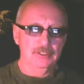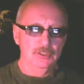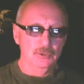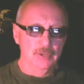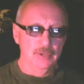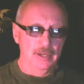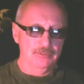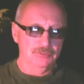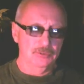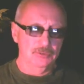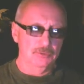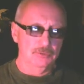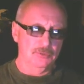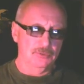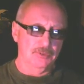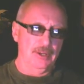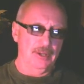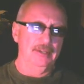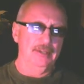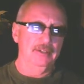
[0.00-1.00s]
You have to
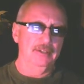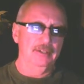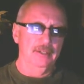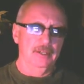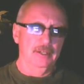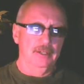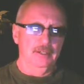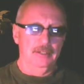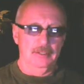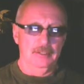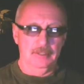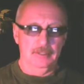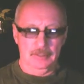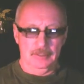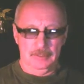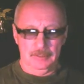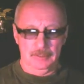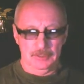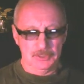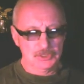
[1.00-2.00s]
train
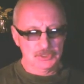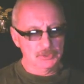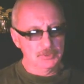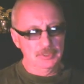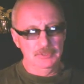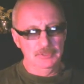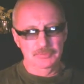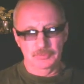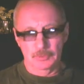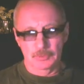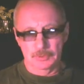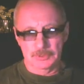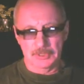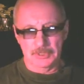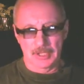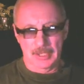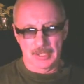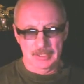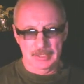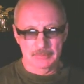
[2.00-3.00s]
3-4
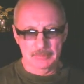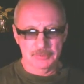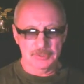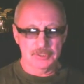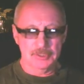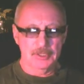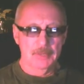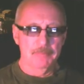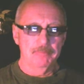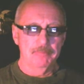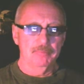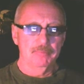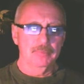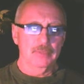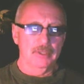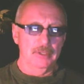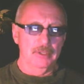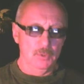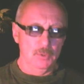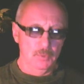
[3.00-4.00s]
times
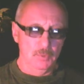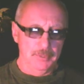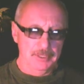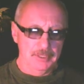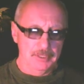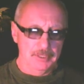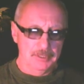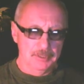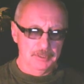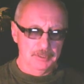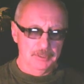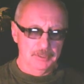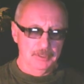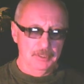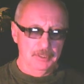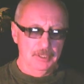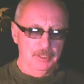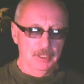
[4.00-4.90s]
a week.